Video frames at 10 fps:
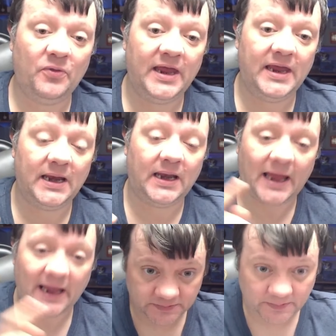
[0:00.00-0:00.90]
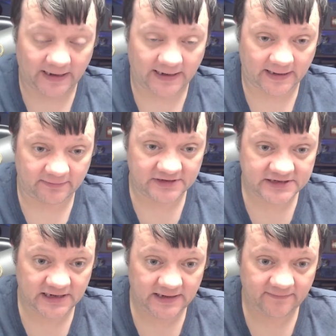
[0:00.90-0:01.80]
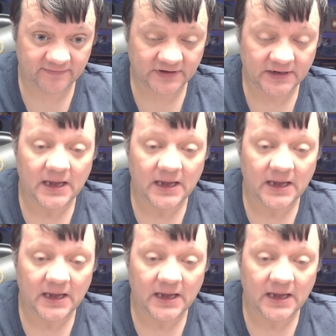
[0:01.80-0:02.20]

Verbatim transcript: the last pack I received